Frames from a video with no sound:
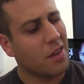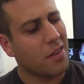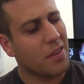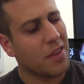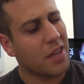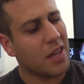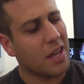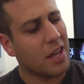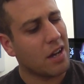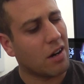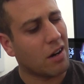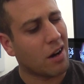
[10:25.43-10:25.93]

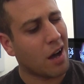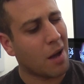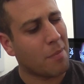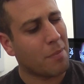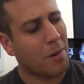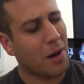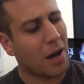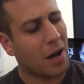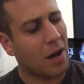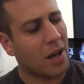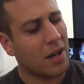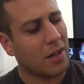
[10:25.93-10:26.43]
The
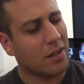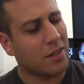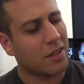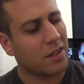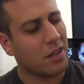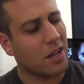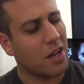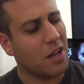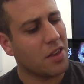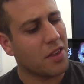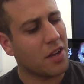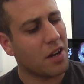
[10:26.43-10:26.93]

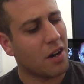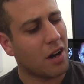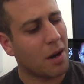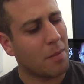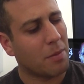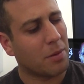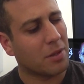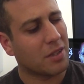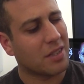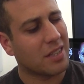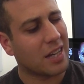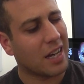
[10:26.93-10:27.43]

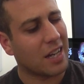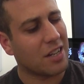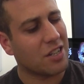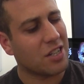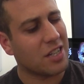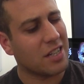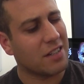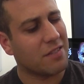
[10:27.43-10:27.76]
iPod Touch